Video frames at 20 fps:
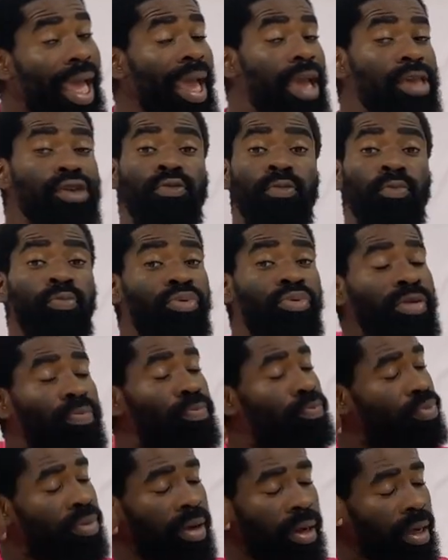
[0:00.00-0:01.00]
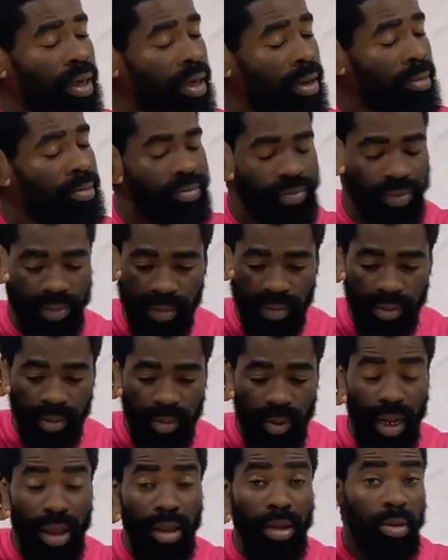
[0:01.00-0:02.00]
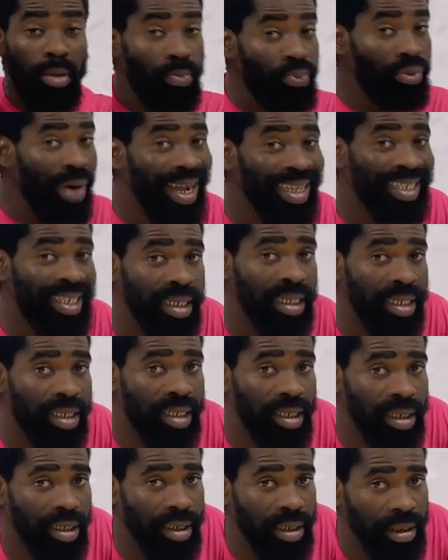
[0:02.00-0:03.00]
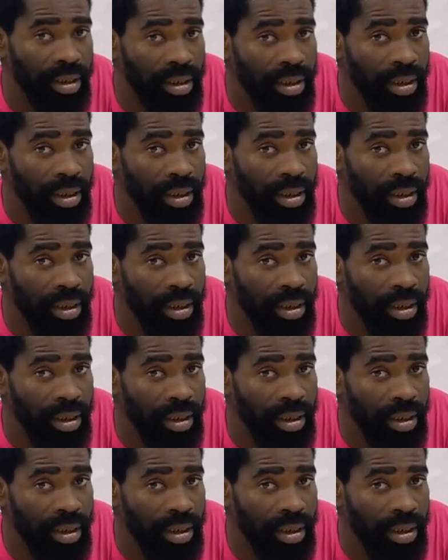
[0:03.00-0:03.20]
and you practice,